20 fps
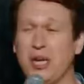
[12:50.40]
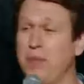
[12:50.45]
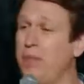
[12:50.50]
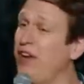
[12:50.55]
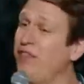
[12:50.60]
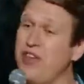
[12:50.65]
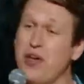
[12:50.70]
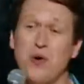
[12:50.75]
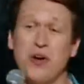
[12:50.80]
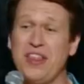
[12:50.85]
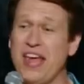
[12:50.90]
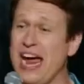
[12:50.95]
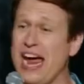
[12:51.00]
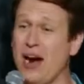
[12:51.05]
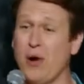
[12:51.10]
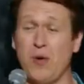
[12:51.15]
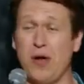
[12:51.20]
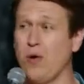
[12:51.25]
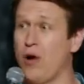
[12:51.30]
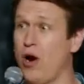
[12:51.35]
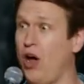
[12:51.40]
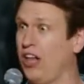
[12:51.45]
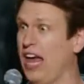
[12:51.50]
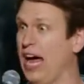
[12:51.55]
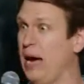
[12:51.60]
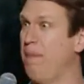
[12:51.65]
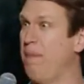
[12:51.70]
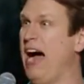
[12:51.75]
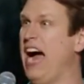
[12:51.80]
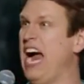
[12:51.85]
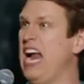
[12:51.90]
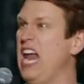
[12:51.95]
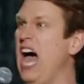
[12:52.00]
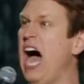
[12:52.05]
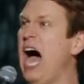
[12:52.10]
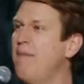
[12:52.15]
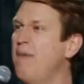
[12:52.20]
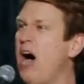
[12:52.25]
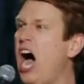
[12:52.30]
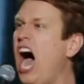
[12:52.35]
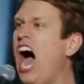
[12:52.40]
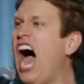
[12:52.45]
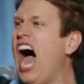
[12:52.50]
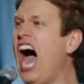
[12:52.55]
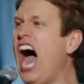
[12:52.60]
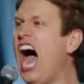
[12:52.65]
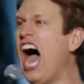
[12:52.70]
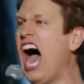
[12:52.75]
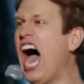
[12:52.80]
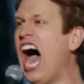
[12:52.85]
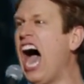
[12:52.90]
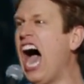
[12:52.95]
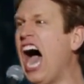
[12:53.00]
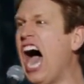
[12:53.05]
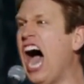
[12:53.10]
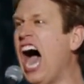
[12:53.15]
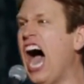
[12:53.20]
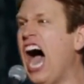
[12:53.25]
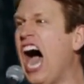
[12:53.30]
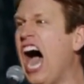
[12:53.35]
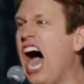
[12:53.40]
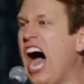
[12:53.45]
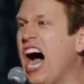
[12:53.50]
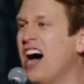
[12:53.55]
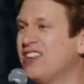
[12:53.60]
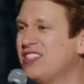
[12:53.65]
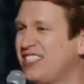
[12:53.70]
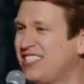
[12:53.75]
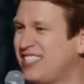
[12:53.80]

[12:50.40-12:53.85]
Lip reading: but if you were there, we were all like, bailamos!